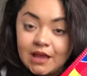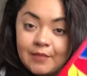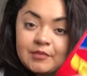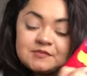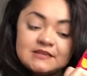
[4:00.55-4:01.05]

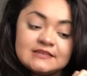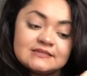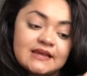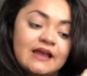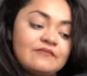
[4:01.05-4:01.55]
I'm
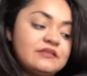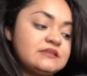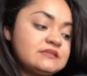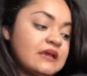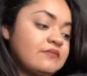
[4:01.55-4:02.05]
obsessed. I have
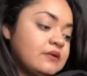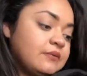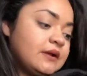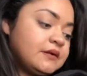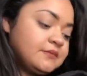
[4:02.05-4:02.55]
these
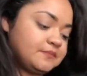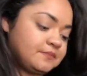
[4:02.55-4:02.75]
everywhere.